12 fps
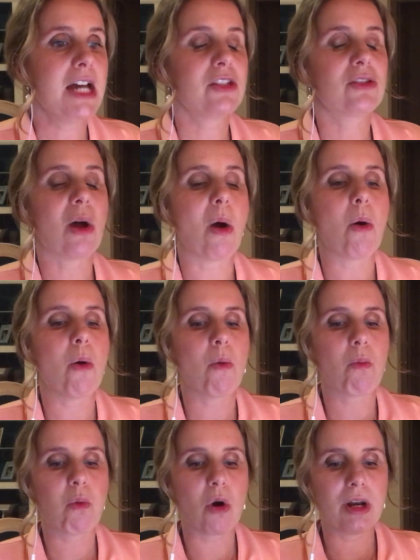
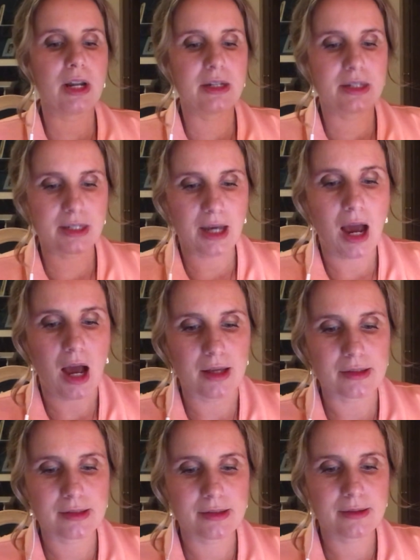So what it
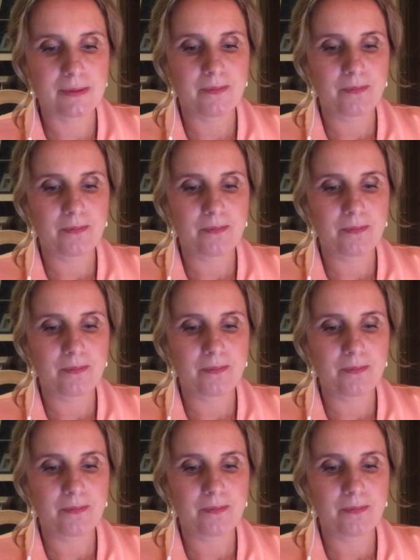does,